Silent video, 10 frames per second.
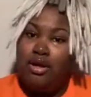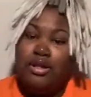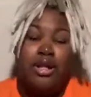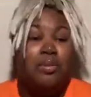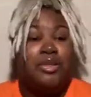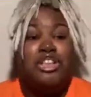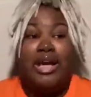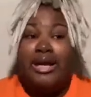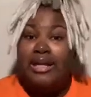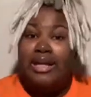They don't be
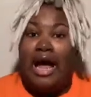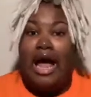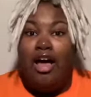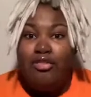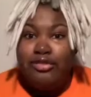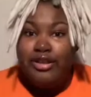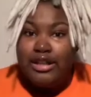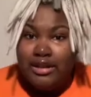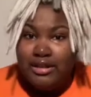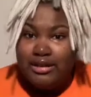checking every
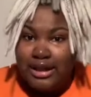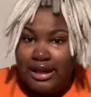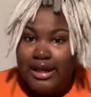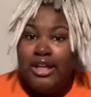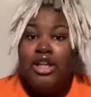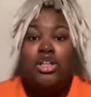little thing.